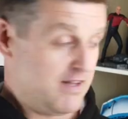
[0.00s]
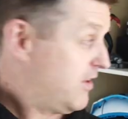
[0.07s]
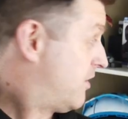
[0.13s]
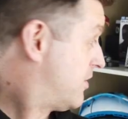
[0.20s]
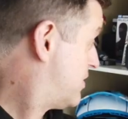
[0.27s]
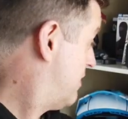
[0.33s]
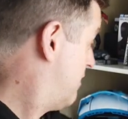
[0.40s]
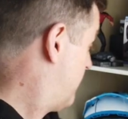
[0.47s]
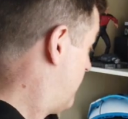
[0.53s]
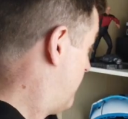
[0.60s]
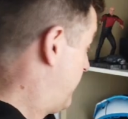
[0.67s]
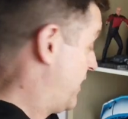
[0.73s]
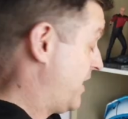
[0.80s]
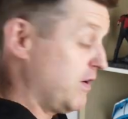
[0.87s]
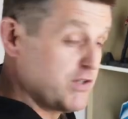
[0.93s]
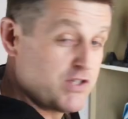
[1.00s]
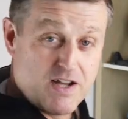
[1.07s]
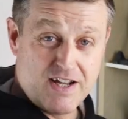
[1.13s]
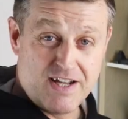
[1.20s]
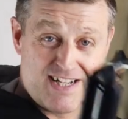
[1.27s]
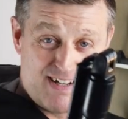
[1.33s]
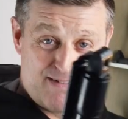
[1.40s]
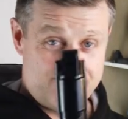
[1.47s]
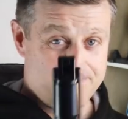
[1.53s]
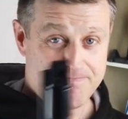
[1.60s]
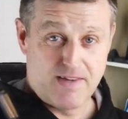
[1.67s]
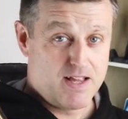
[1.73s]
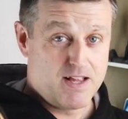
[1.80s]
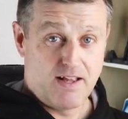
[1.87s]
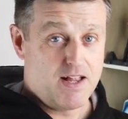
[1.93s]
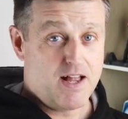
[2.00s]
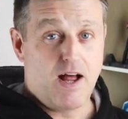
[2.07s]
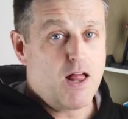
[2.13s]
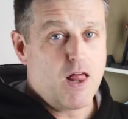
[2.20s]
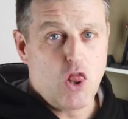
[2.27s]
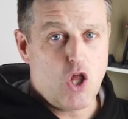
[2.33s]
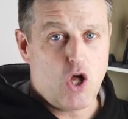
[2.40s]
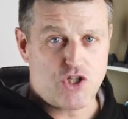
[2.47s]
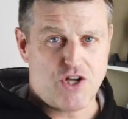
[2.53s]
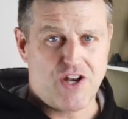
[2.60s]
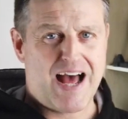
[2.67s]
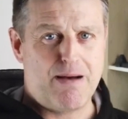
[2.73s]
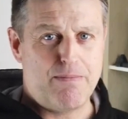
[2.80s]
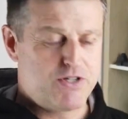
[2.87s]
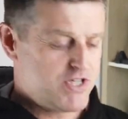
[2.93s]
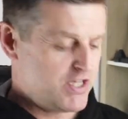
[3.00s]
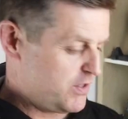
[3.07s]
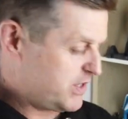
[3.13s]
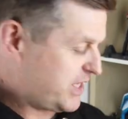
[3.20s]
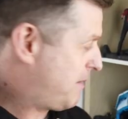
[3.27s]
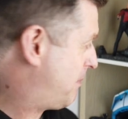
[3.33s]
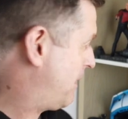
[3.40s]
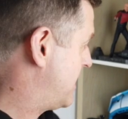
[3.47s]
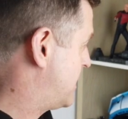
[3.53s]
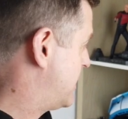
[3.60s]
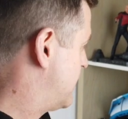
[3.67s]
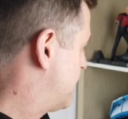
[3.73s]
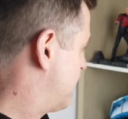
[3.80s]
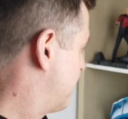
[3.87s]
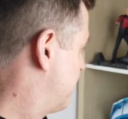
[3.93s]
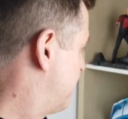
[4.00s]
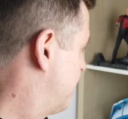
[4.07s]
Lots of videos. Lots on Amazon, those kind of places.